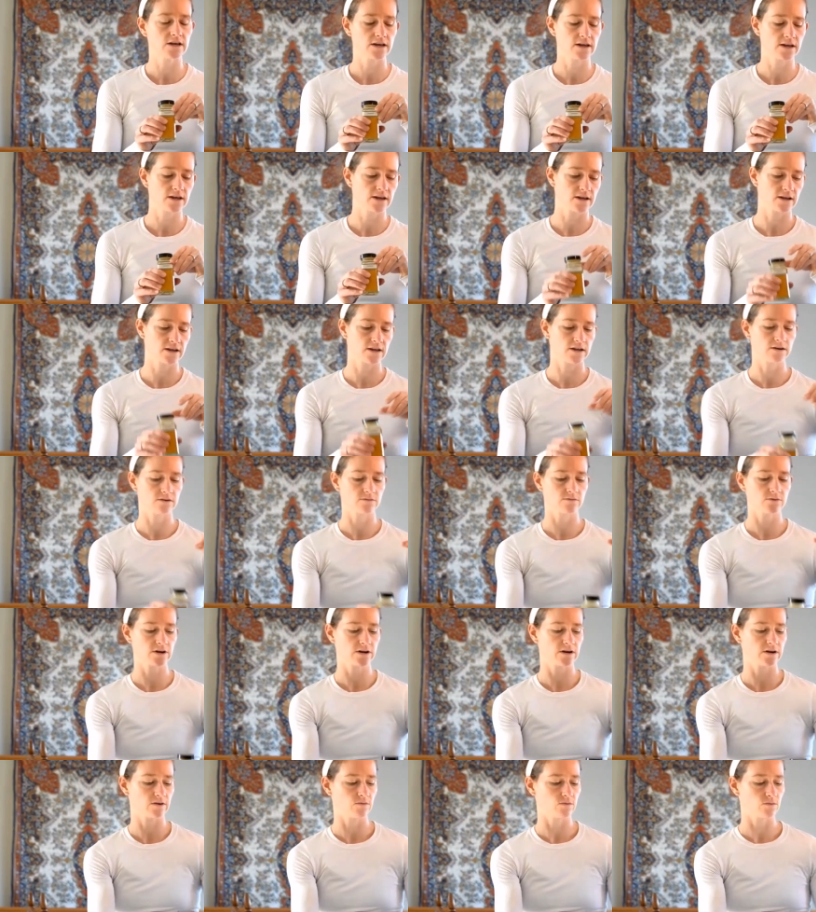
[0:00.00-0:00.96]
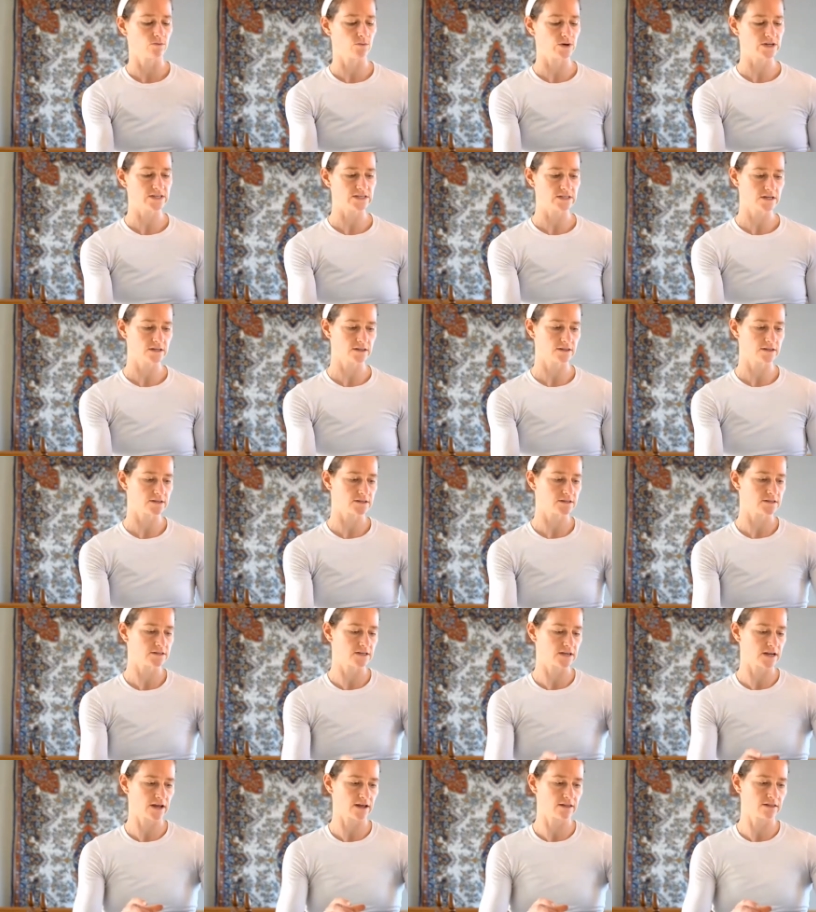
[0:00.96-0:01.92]
and we're going to whisk this
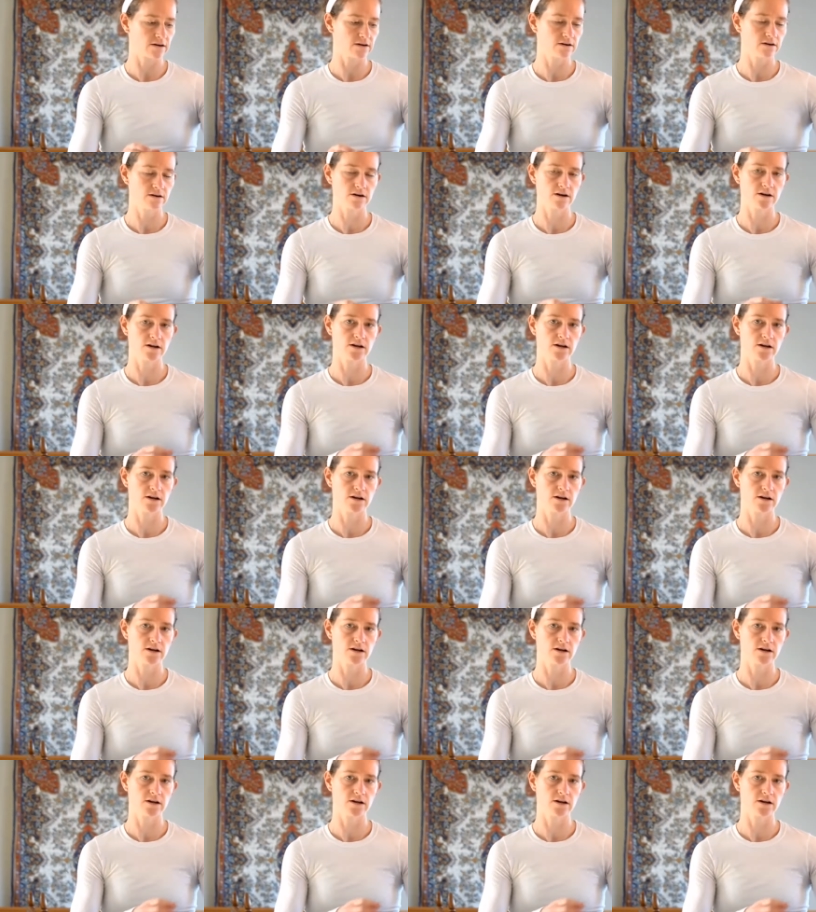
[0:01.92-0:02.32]
together